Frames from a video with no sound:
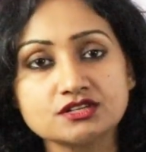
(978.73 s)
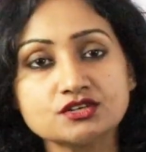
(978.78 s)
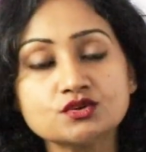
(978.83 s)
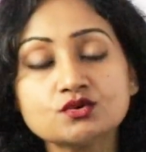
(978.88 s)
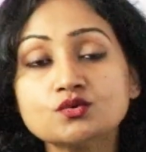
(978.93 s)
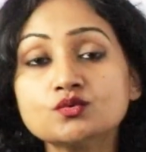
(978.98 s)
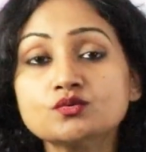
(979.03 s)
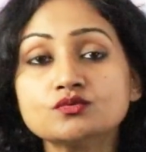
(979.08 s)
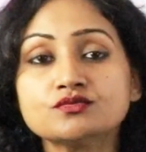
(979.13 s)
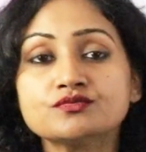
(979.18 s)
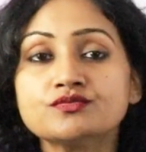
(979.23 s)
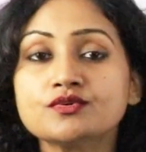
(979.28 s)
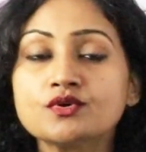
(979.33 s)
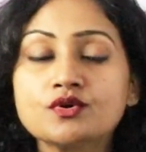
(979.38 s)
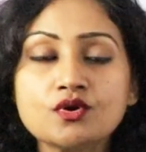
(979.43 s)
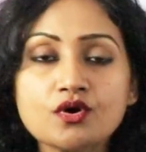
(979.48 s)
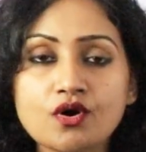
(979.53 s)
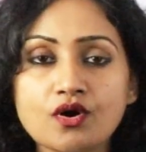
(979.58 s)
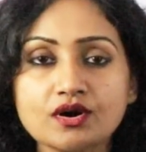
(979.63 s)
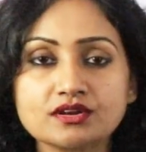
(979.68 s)
You
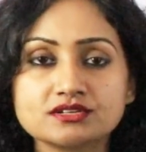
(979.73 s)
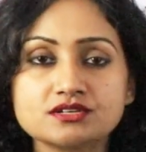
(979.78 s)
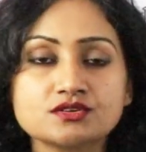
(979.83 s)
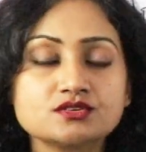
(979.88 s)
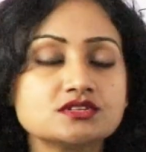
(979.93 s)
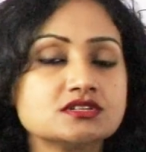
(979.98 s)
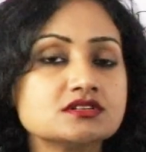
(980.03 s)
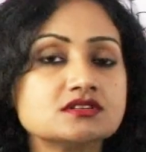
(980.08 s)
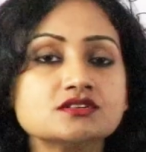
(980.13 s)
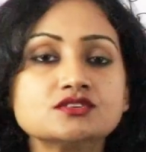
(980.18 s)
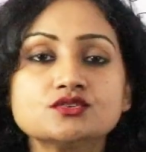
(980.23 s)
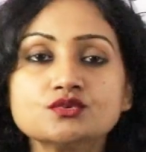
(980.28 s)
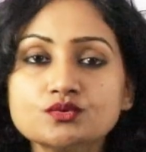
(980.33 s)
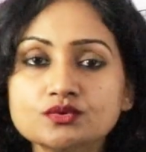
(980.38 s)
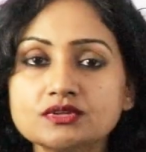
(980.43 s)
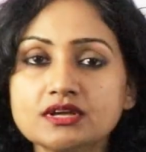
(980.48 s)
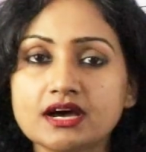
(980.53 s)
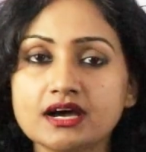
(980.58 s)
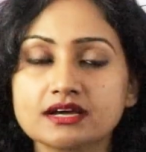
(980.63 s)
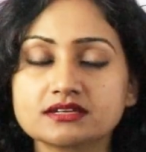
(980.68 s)
forgot, you didn't do
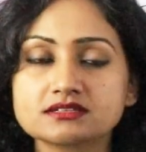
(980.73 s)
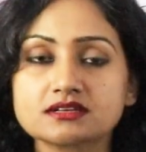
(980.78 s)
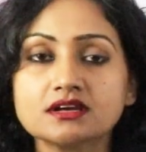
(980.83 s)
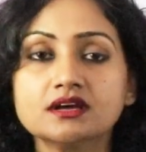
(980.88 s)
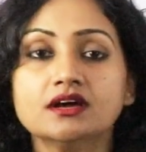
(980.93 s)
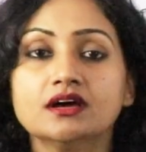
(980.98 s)
that.